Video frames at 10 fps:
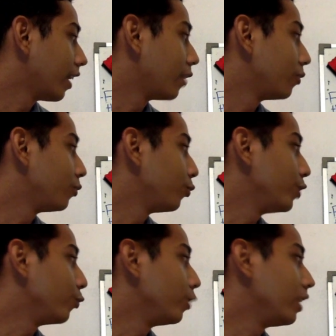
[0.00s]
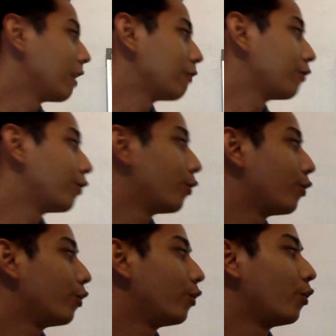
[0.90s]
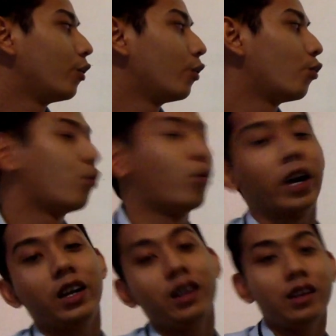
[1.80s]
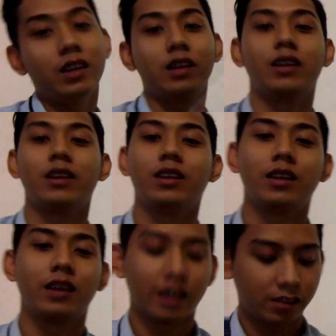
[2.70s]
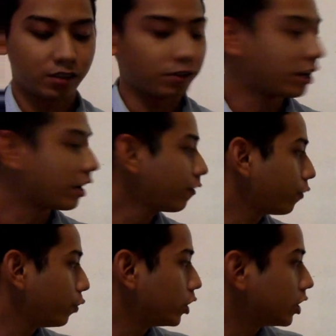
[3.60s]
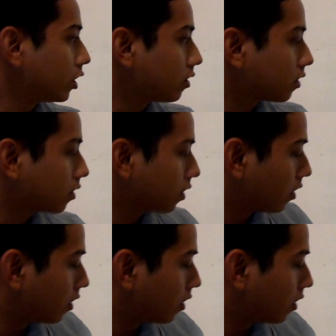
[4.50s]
And we only have one answer left, which is,